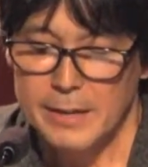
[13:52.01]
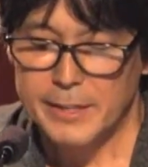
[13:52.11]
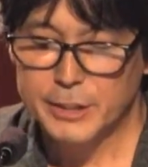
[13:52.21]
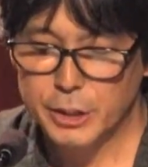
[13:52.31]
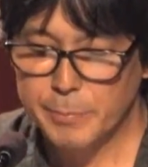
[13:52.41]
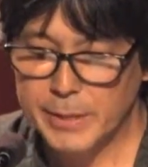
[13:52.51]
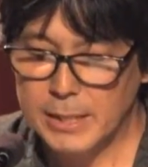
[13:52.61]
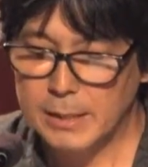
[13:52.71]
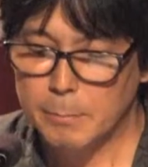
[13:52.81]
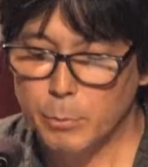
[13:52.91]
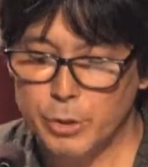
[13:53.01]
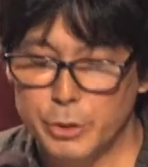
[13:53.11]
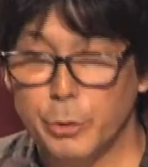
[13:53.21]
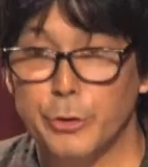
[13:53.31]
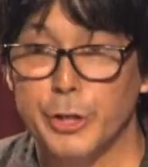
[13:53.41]
there should be a
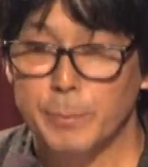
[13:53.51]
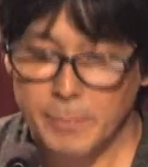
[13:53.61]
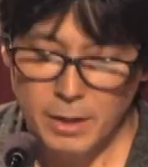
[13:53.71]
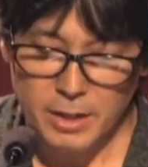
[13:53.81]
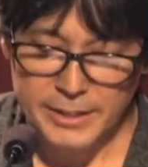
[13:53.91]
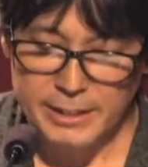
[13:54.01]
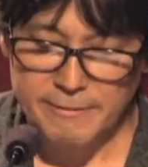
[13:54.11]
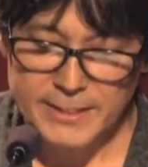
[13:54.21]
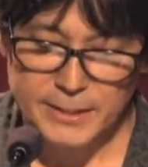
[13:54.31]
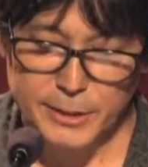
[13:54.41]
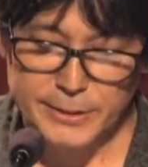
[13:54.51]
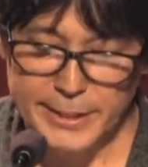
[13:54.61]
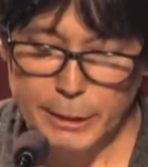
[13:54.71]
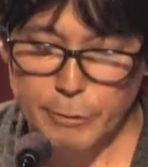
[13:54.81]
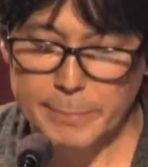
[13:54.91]
moratorium on
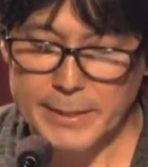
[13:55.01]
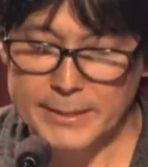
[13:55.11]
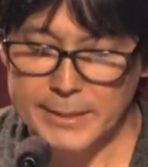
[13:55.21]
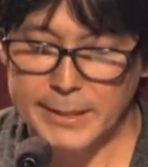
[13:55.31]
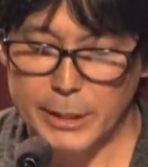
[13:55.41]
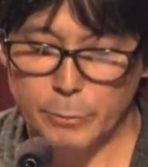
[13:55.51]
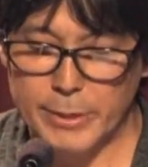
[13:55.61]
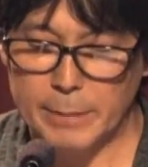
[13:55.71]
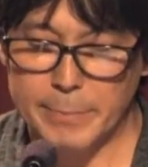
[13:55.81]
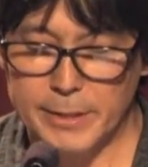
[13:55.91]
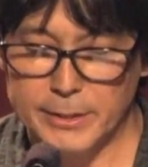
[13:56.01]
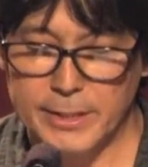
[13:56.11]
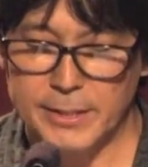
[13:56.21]
investor-state agreements until we can better